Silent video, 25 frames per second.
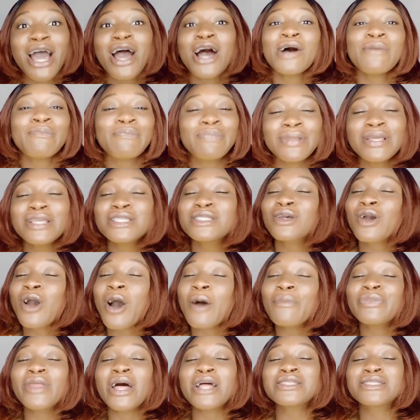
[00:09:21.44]
please
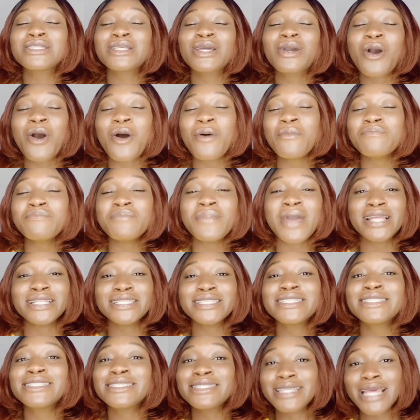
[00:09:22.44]
come down to the comment
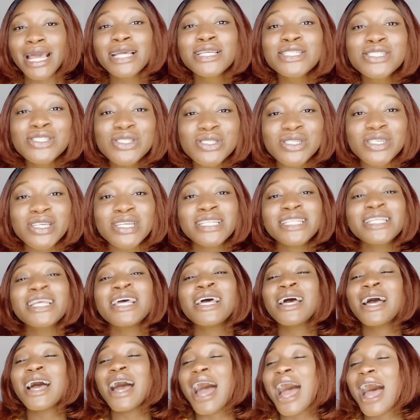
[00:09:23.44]
section
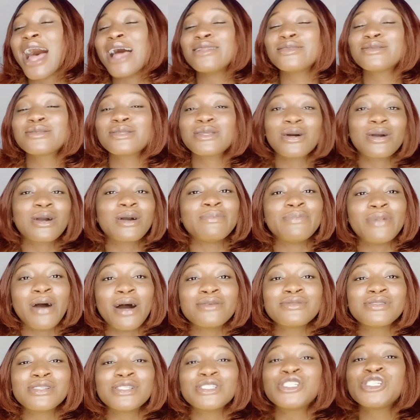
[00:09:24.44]
and talk about it.